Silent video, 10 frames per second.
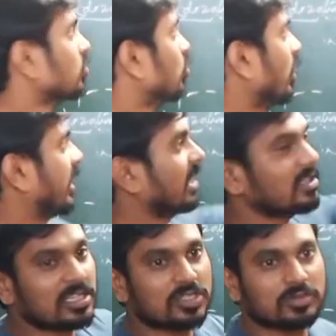So
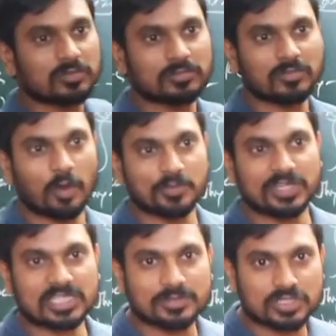again this
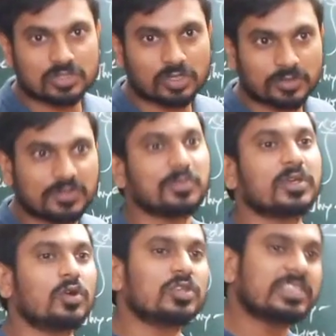objective is not
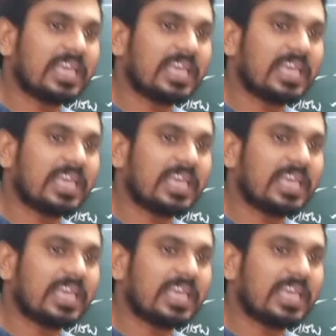because